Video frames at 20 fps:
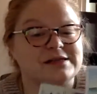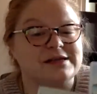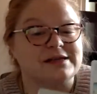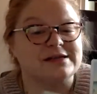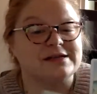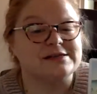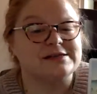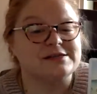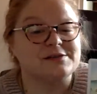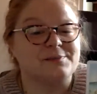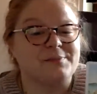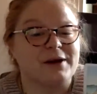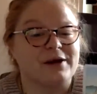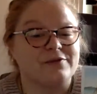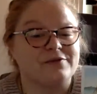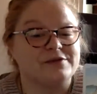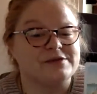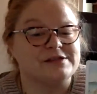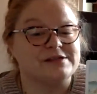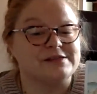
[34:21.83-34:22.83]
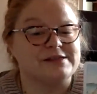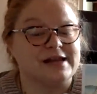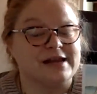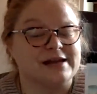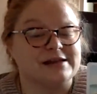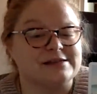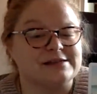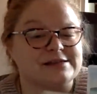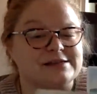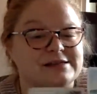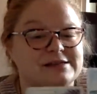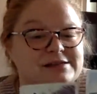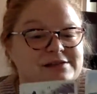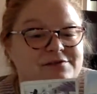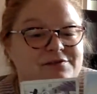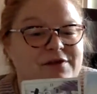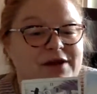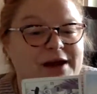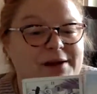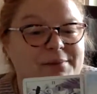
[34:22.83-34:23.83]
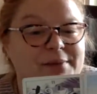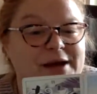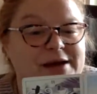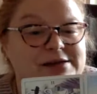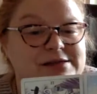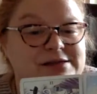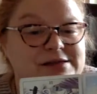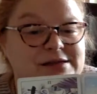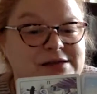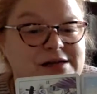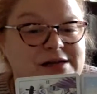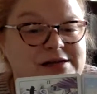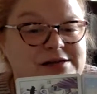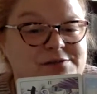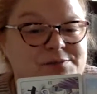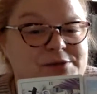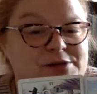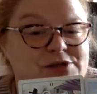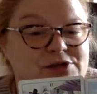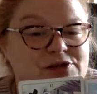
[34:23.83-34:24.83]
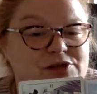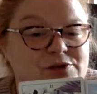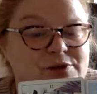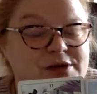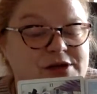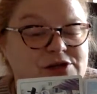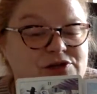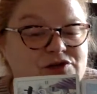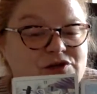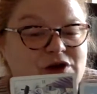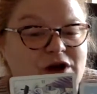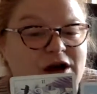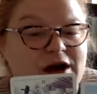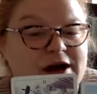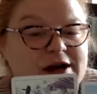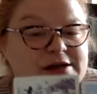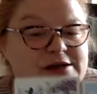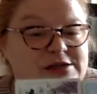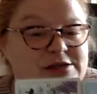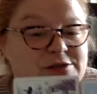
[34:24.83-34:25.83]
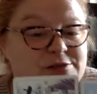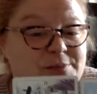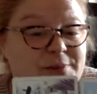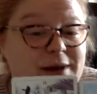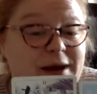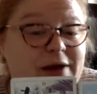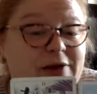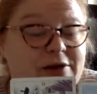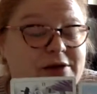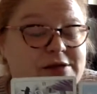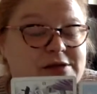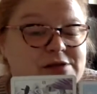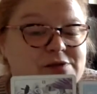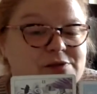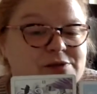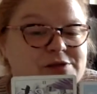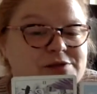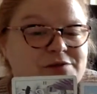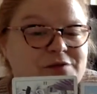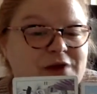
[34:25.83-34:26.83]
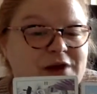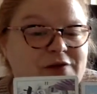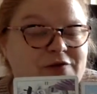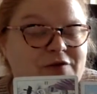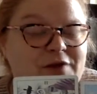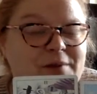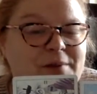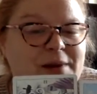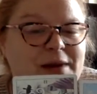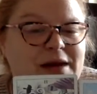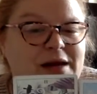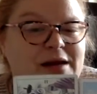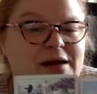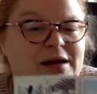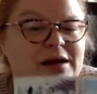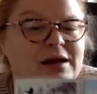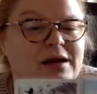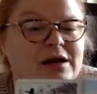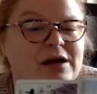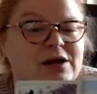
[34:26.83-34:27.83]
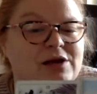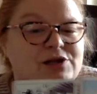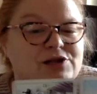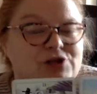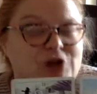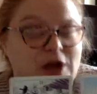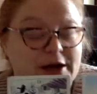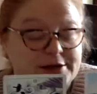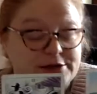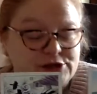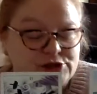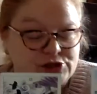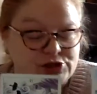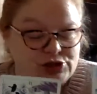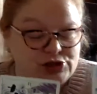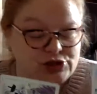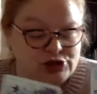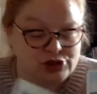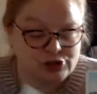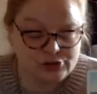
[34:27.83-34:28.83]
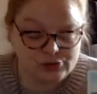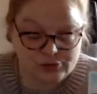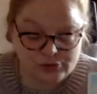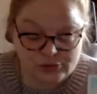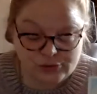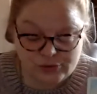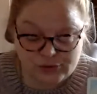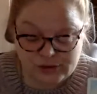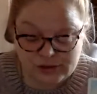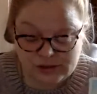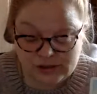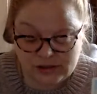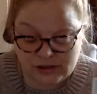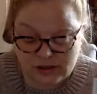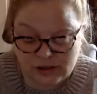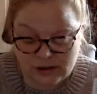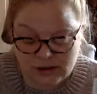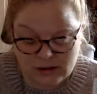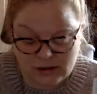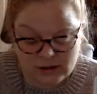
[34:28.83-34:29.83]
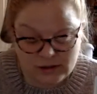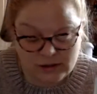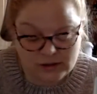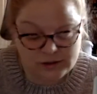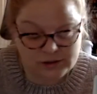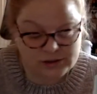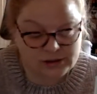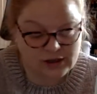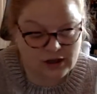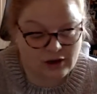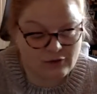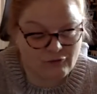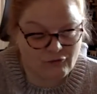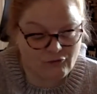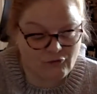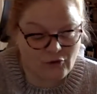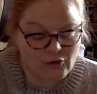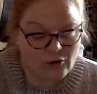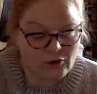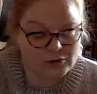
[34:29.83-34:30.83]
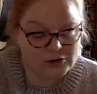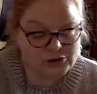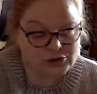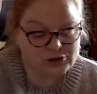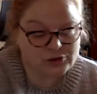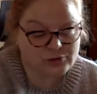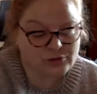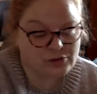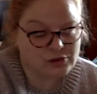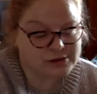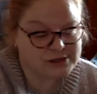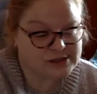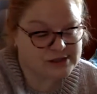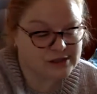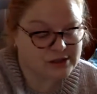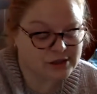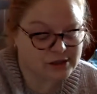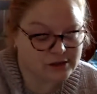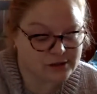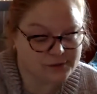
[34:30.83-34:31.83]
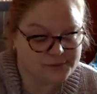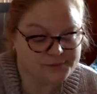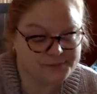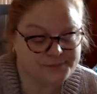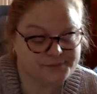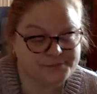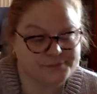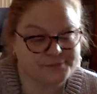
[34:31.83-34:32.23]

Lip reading: It is about this dance that Divine Masculine has been doing, trying to balance with Divine Feminine, trying to choose to come forward towards her.